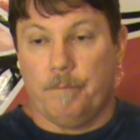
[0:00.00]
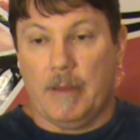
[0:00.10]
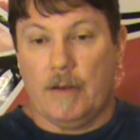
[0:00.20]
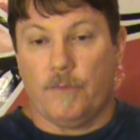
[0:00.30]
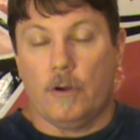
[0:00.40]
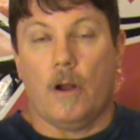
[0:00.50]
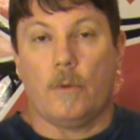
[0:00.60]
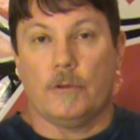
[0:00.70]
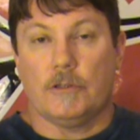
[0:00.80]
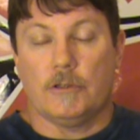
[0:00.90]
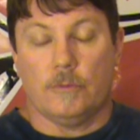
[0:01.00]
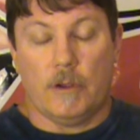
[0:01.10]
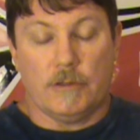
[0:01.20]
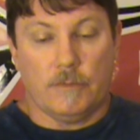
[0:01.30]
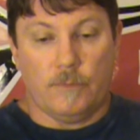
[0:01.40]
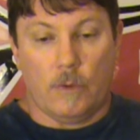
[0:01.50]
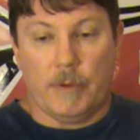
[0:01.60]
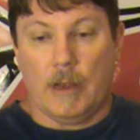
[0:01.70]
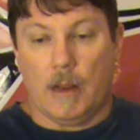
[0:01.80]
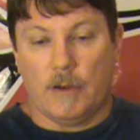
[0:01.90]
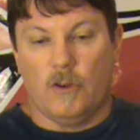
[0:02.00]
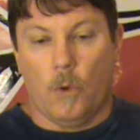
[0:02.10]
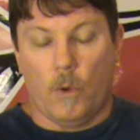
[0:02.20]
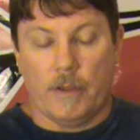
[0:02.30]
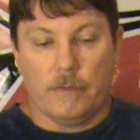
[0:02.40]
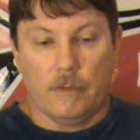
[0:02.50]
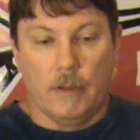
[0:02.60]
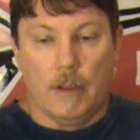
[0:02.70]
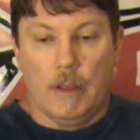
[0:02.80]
made it for an awkward situation for them and a lot of noise.